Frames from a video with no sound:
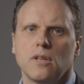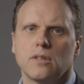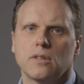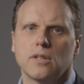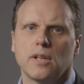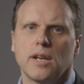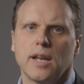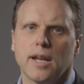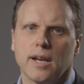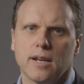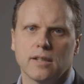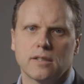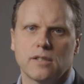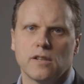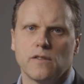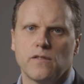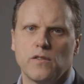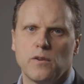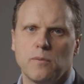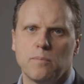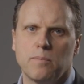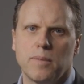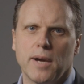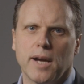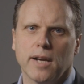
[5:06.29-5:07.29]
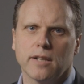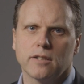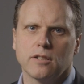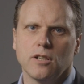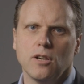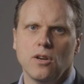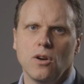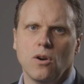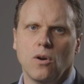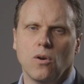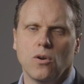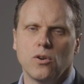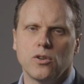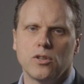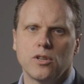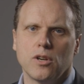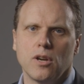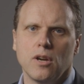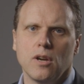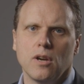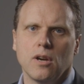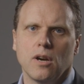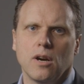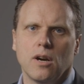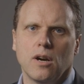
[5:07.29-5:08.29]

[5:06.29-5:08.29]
the negative impact on